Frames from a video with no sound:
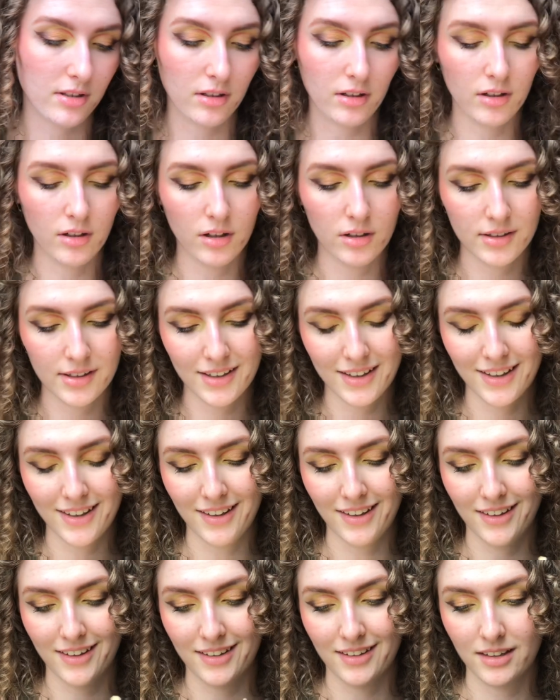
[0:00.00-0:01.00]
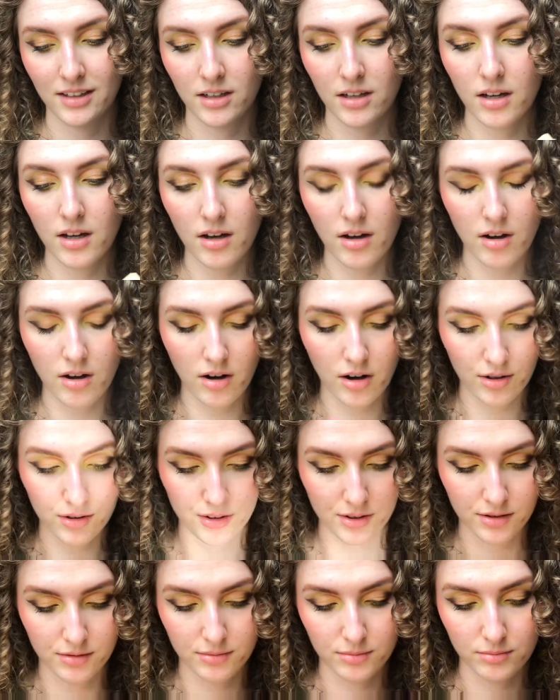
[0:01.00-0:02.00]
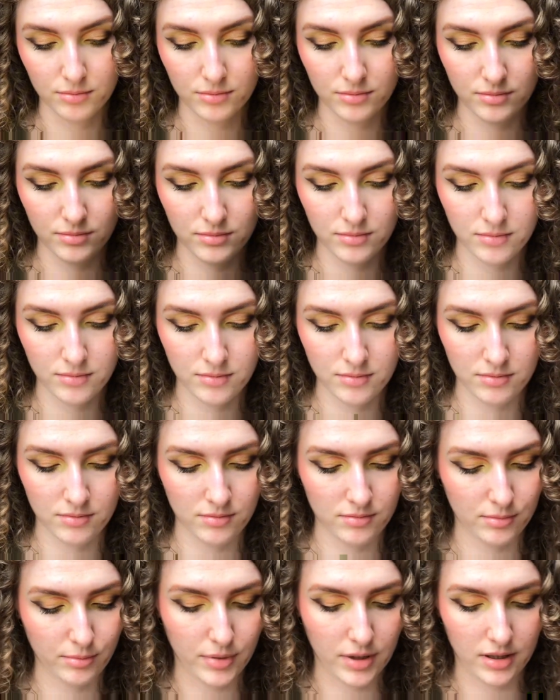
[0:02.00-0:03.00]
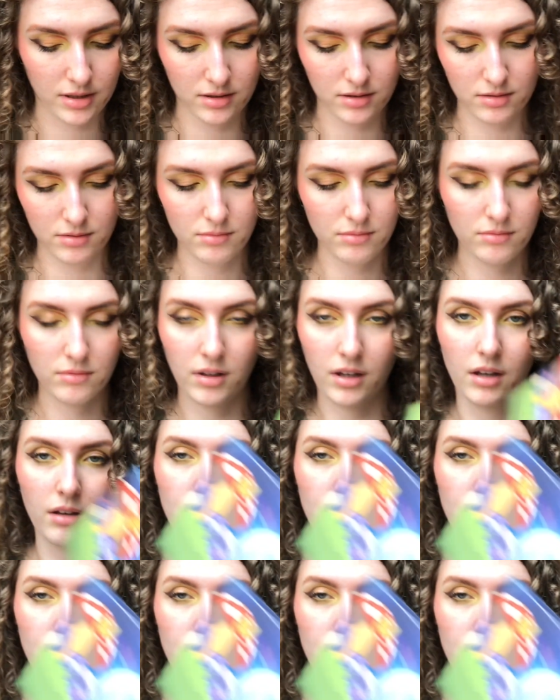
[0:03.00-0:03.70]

a lot in autumn. But yeah,